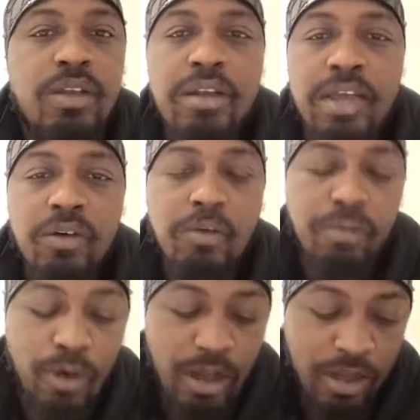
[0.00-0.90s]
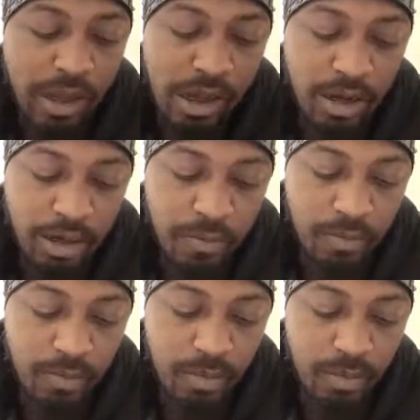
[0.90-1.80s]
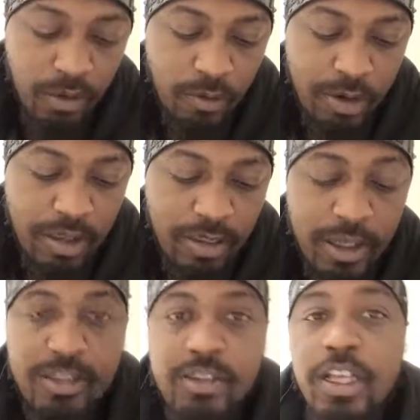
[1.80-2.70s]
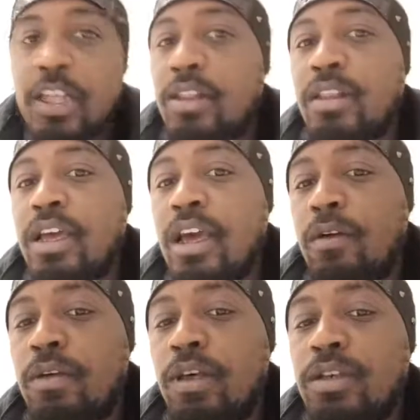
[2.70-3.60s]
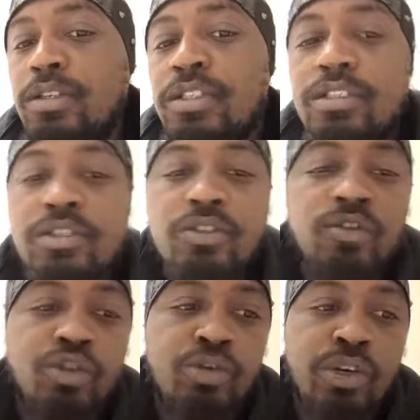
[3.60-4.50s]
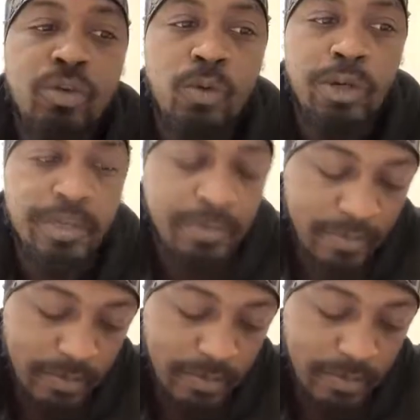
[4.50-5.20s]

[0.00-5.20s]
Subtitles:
Now, Barack Yahala, right? This now, sisters, trigger warning,